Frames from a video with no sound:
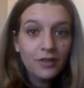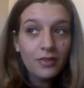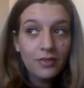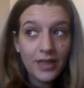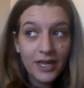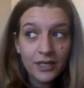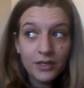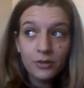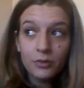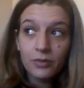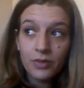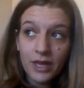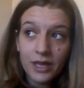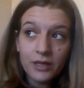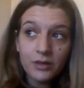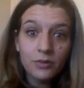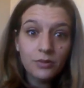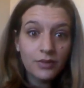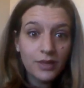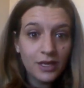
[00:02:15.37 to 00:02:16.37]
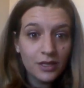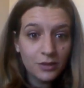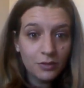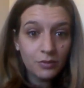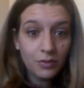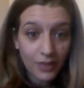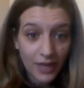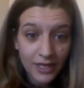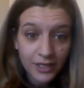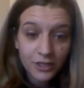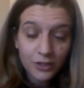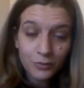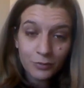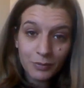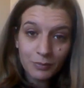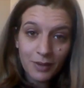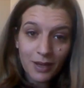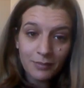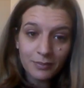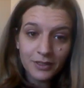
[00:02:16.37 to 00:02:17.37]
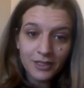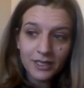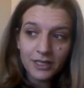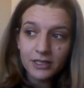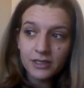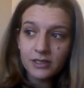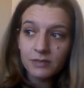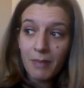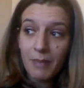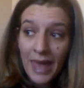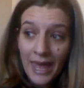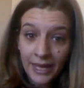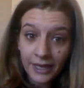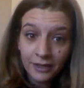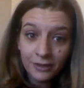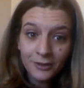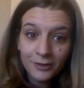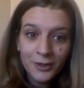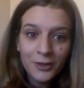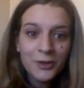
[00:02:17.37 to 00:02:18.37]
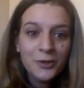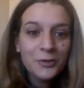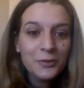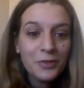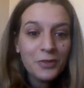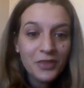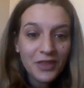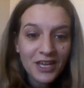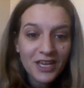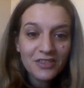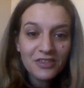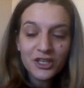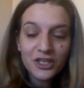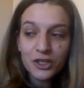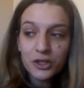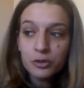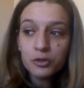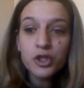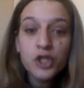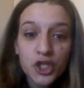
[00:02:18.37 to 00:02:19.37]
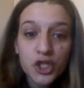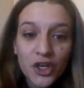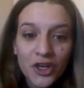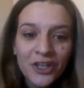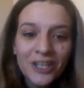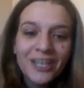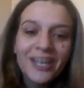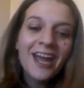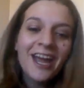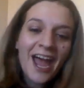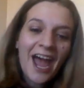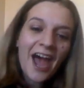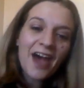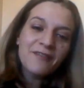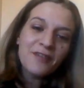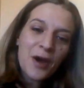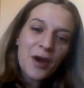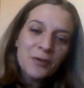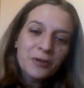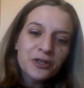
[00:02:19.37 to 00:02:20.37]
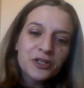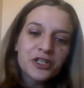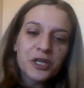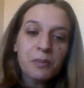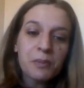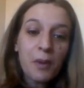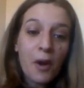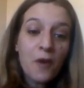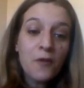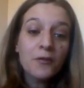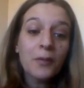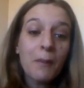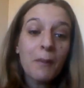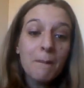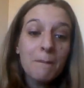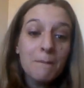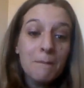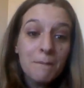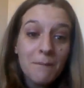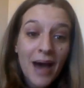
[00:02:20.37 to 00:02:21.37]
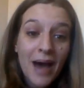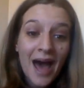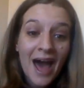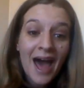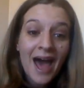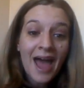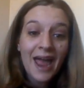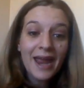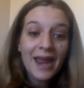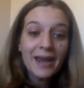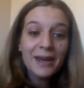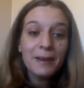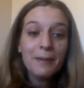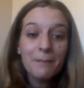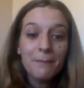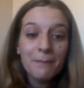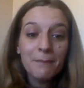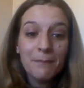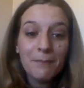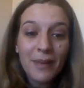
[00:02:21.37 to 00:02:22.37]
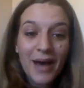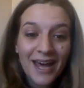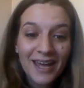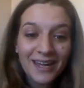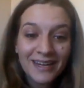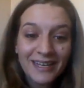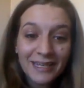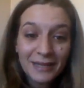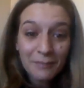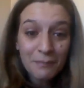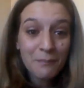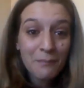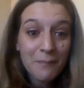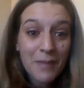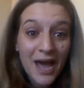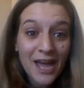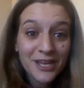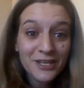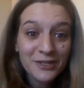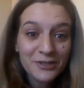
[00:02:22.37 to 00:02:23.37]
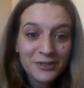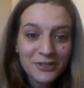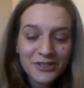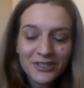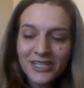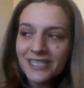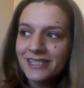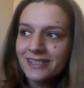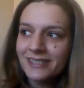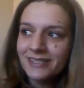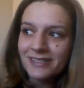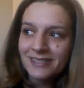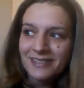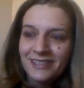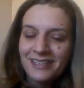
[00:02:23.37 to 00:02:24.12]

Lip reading: Thank you, thank you, thank you, thank you, Republican men who think that you should have ownership over my body, my uterus.